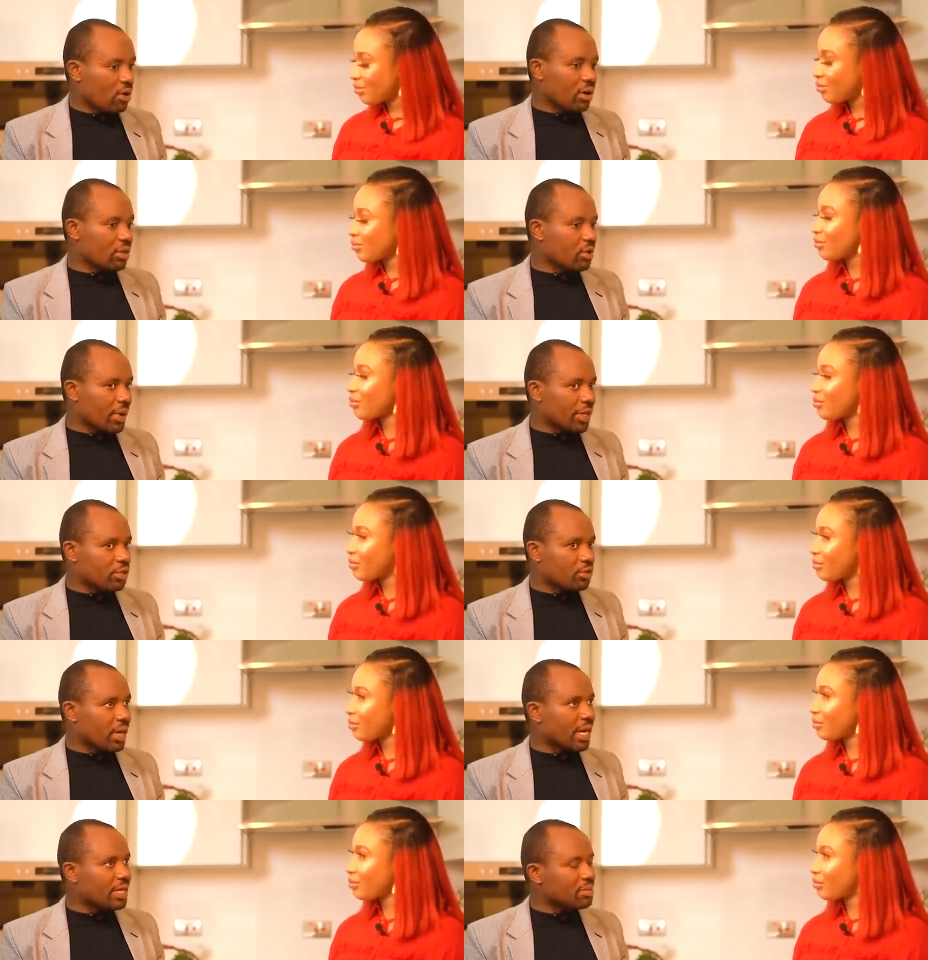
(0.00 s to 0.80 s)
Speaker 1: Otherwise,
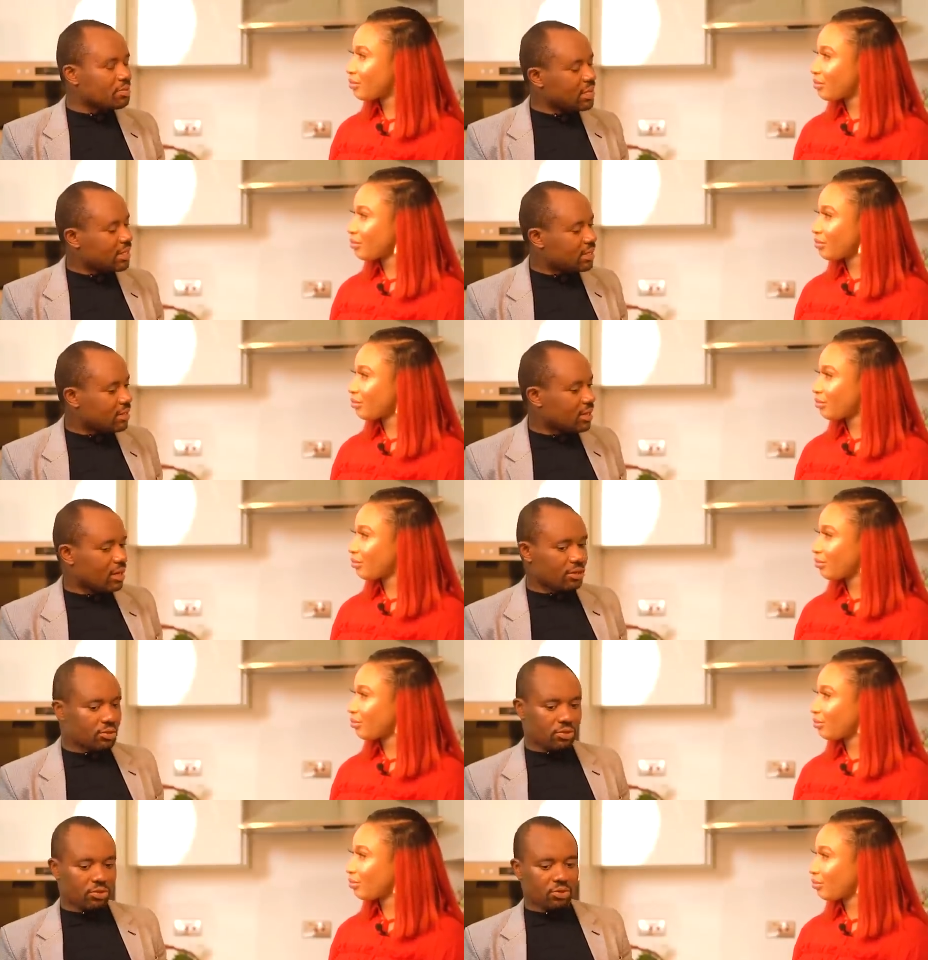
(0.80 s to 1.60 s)
you can't be
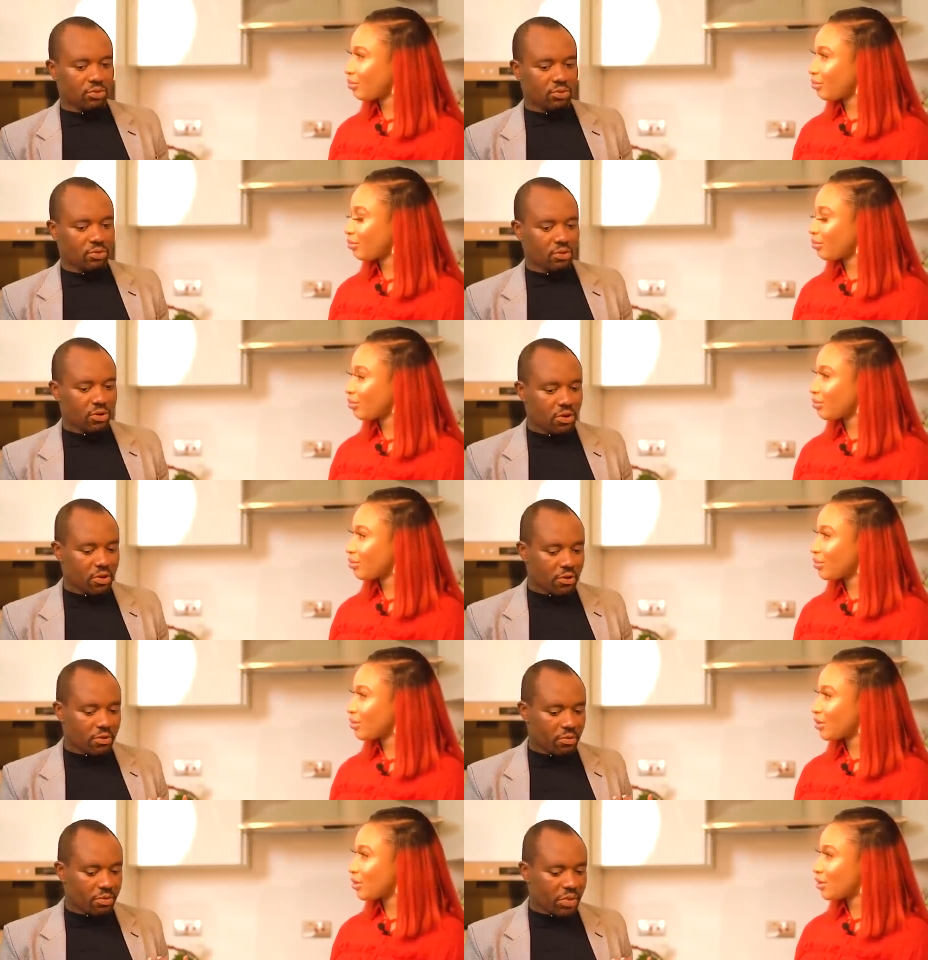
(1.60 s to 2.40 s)
said to
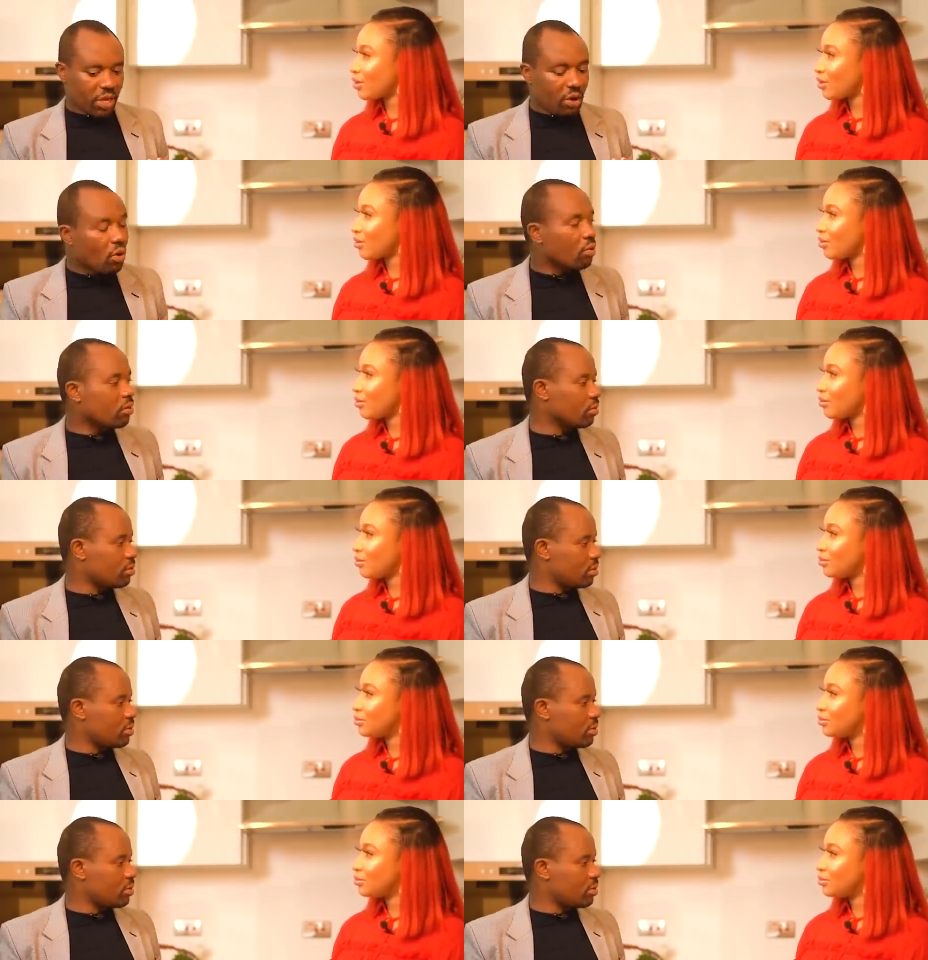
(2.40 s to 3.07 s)
be whole.